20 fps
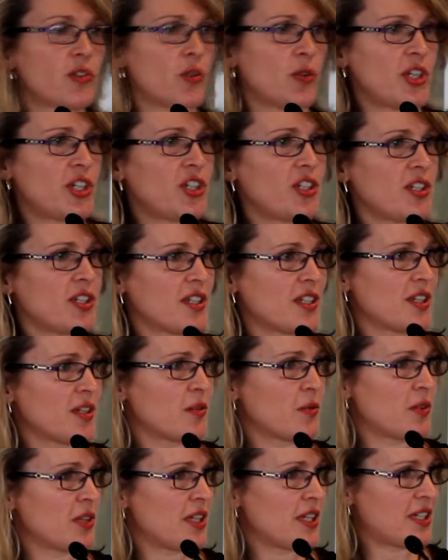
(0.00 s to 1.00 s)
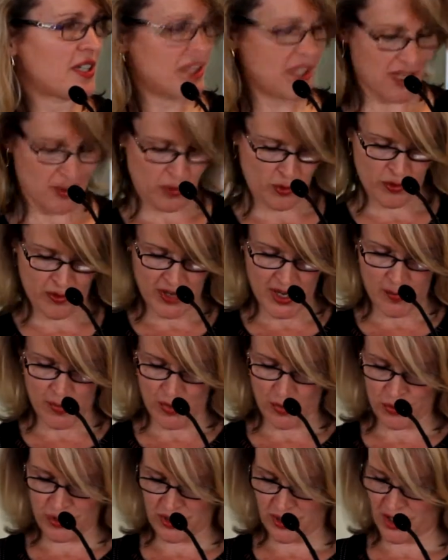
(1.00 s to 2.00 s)
of questions that we've come
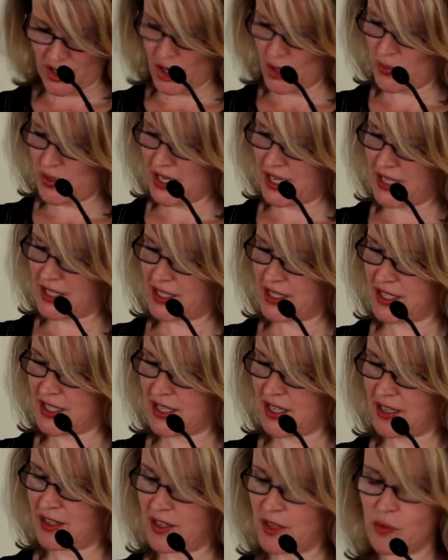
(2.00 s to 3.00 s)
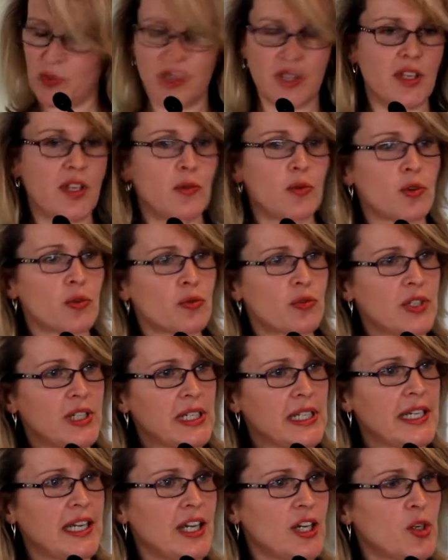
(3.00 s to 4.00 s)
up with at Home Care today that we think will
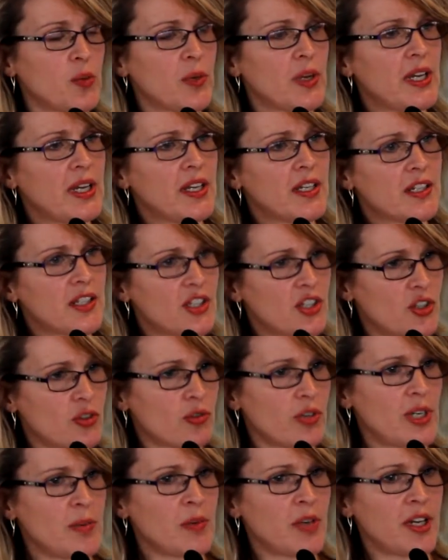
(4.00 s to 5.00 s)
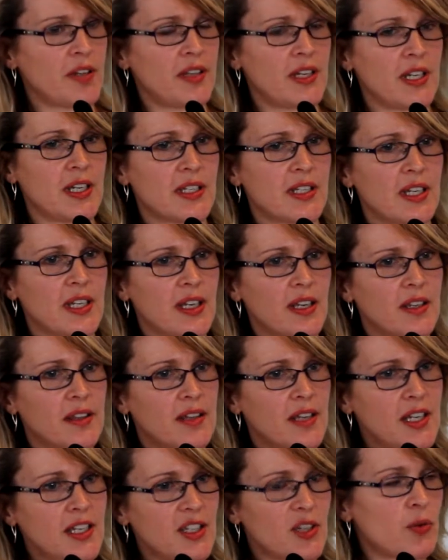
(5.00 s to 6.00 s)
really help to streamline things.
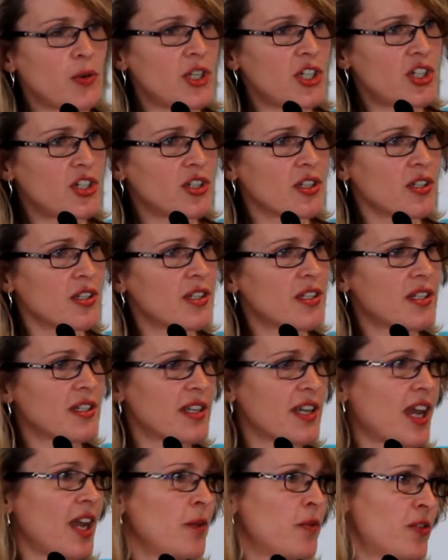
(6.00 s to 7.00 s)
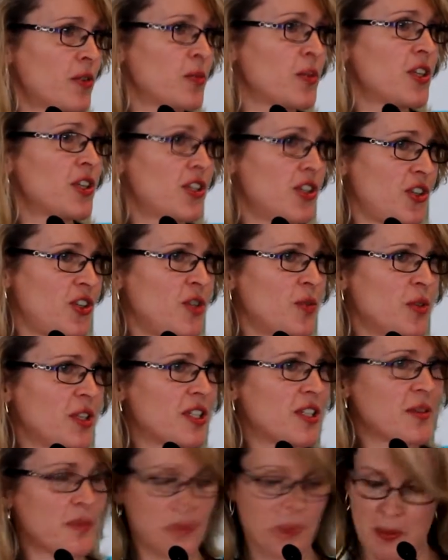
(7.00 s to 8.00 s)
These questions came from
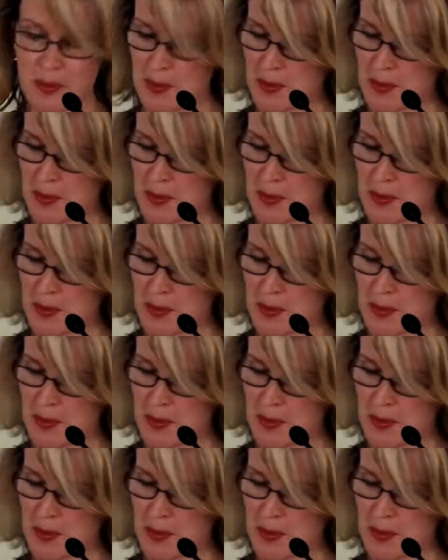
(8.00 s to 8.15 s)
consumers.